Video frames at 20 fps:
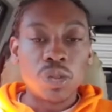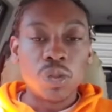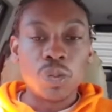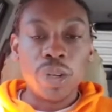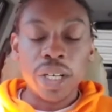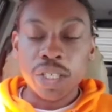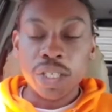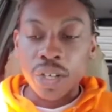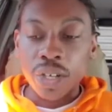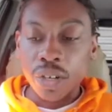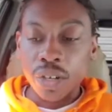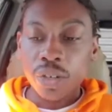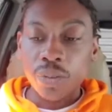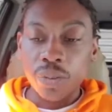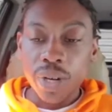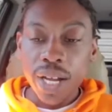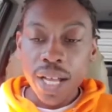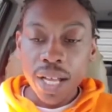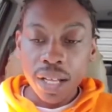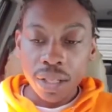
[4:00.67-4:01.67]
when it turned
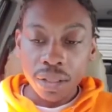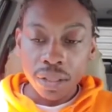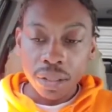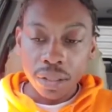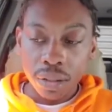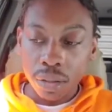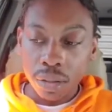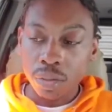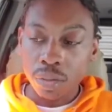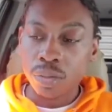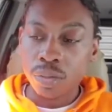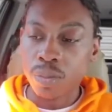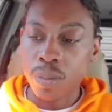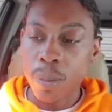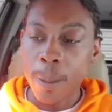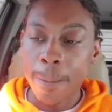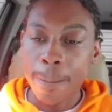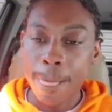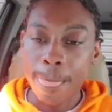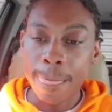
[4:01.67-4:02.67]
around,
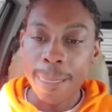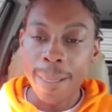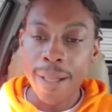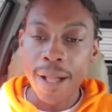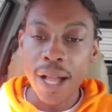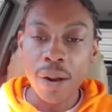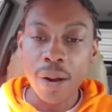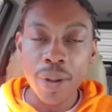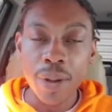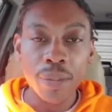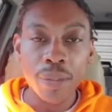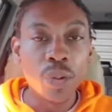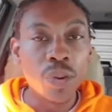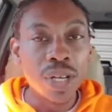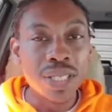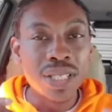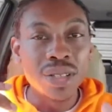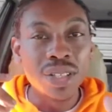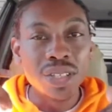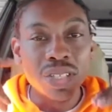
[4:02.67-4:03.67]
I remember it
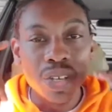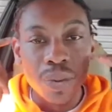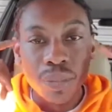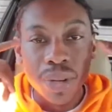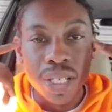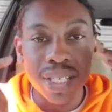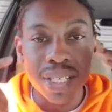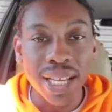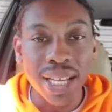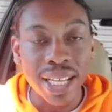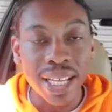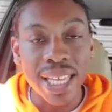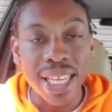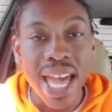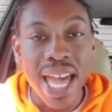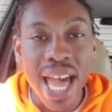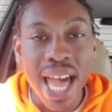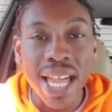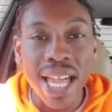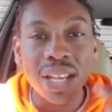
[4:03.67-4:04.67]
wasn't so much like a
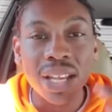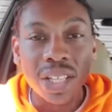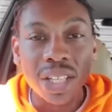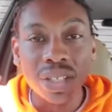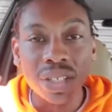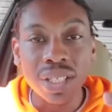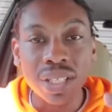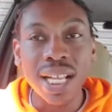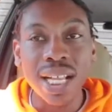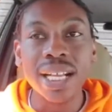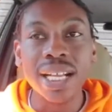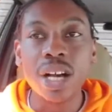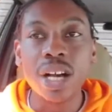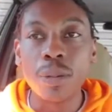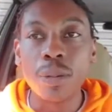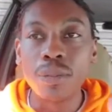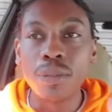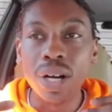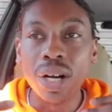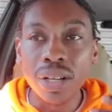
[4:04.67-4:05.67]
cat, it looked like
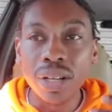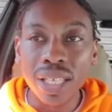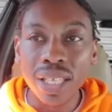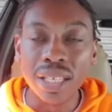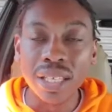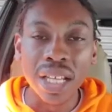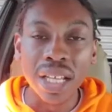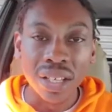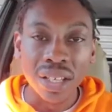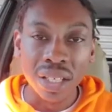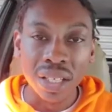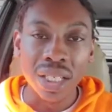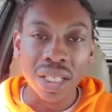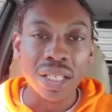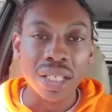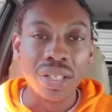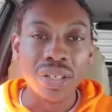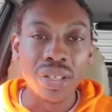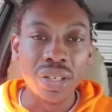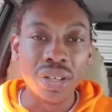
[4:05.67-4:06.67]
a monkey,
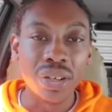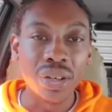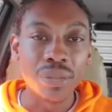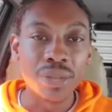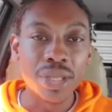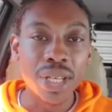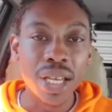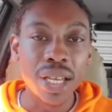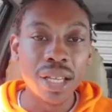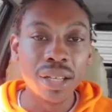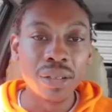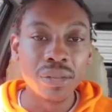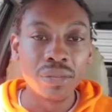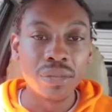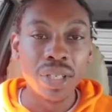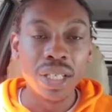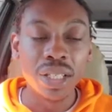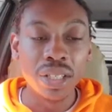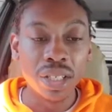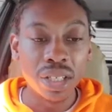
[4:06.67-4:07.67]
you know what I'm saying?
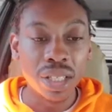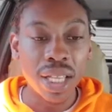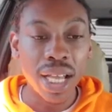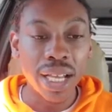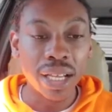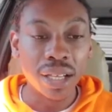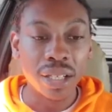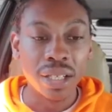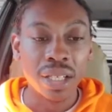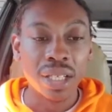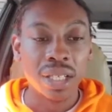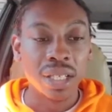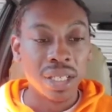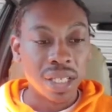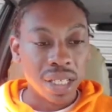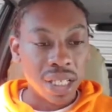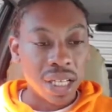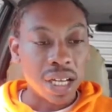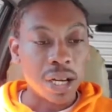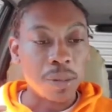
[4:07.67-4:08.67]
It looked like
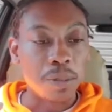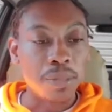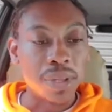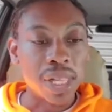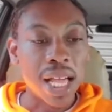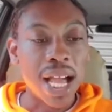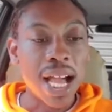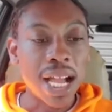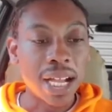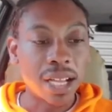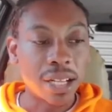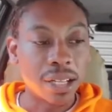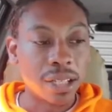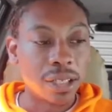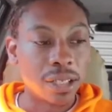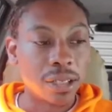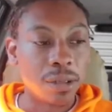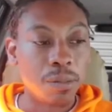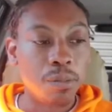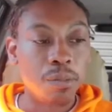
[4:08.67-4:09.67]
a black
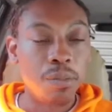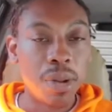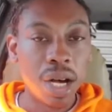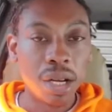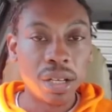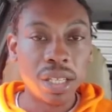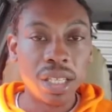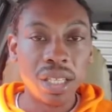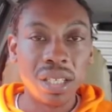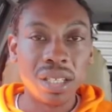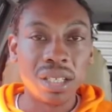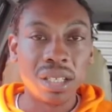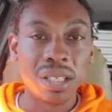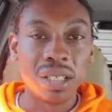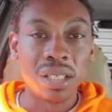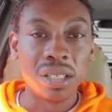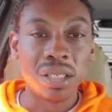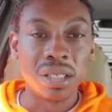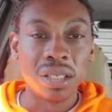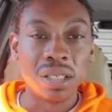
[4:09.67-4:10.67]
monkey
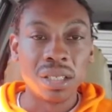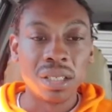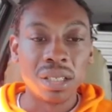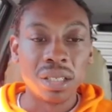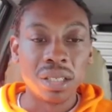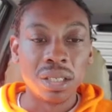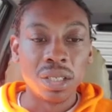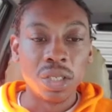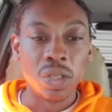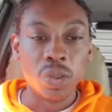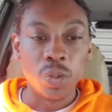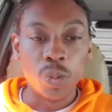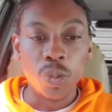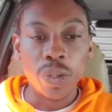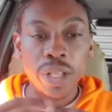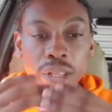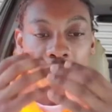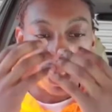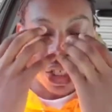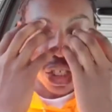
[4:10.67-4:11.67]

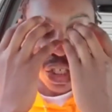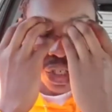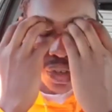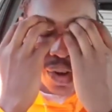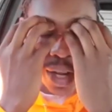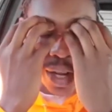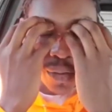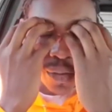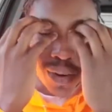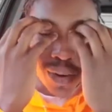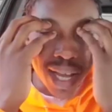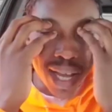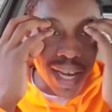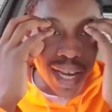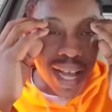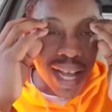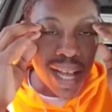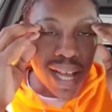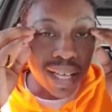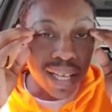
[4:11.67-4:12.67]
with just straight
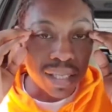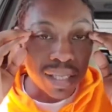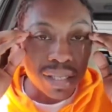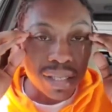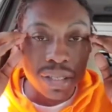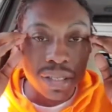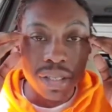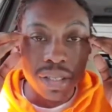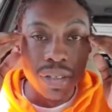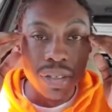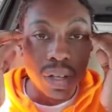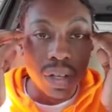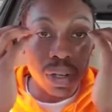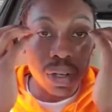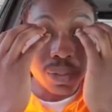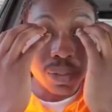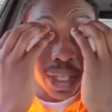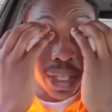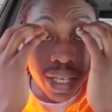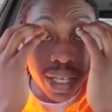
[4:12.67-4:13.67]
red eyes, you know
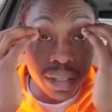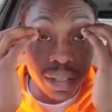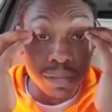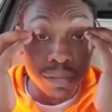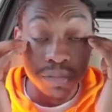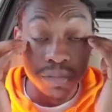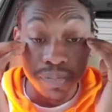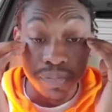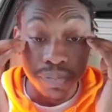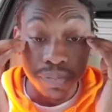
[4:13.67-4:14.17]
what I'm saying?